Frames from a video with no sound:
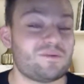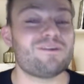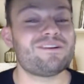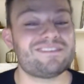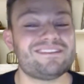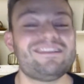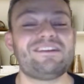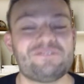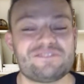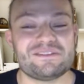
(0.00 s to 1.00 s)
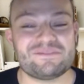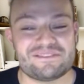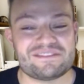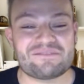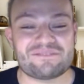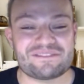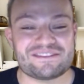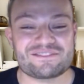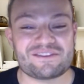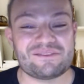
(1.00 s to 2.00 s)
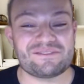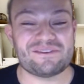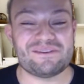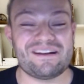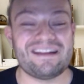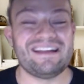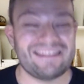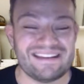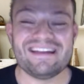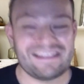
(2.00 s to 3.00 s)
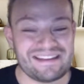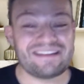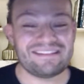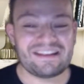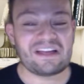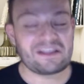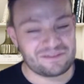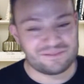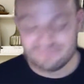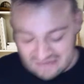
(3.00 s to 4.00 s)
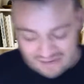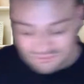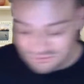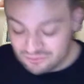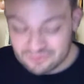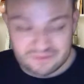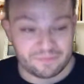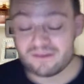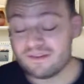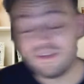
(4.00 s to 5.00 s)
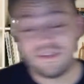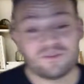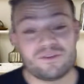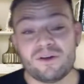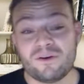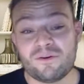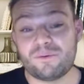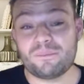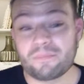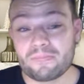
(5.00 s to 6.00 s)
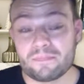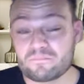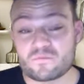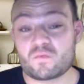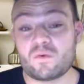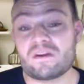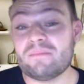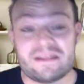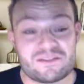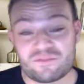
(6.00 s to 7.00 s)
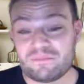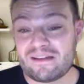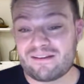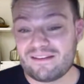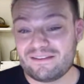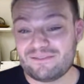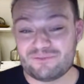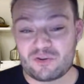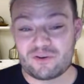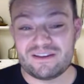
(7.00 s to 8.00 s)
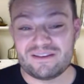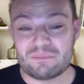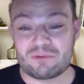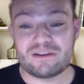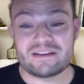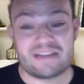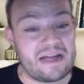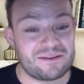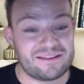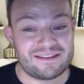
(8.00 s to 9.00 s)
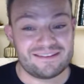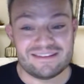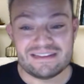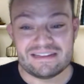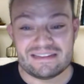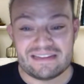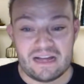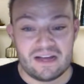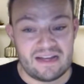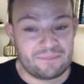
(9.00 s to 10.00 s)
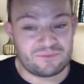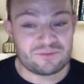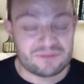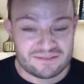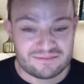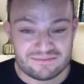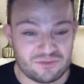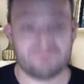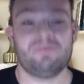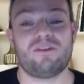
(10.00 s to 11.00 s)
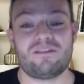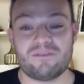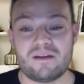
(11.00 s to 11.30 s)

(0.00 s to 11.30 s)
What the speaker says: because I used to live in San Francisco. So yeah, I can absolutely. But you go 20 minutes from there and you're in Marin County, and absolutely you can park, right?